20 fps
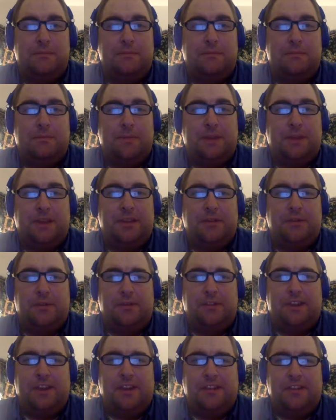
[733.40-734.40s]
But it
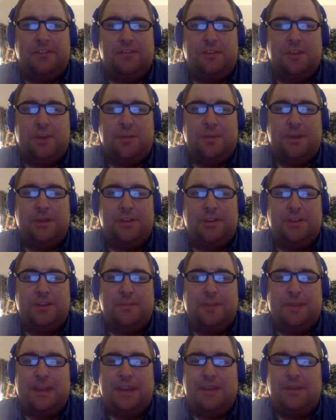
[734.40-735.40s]
was a nice tribute to the
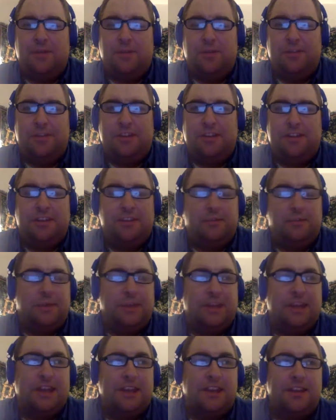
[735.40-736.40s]
Beatles. This
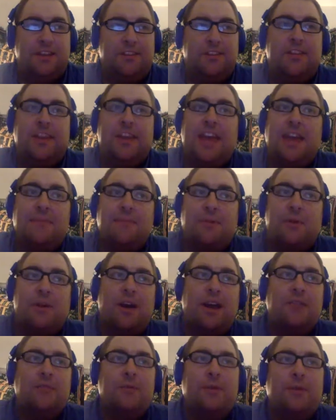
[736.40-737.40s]
weekend is Gay
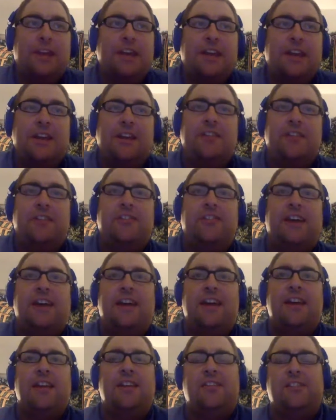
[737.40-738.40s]
Pride weekend in
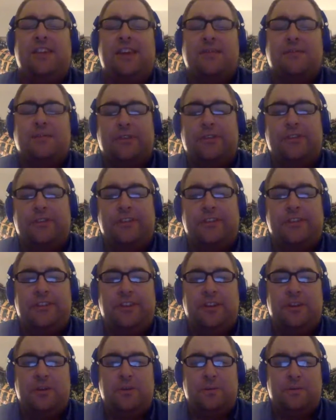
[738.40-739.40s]
San
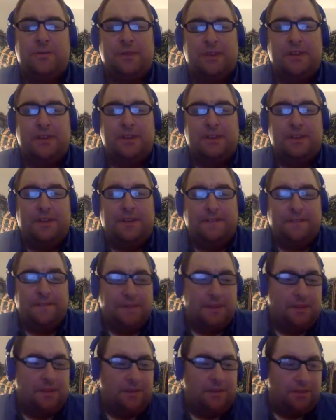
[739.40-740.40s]
Francisco,
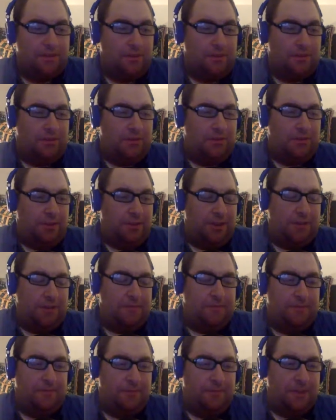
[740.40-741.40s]
so certainly
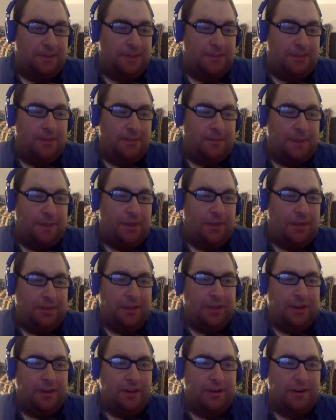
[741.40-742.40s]
it fits the bill
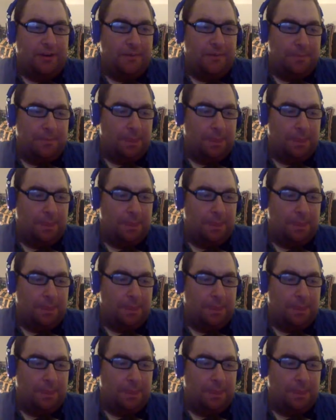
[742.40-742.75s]
there.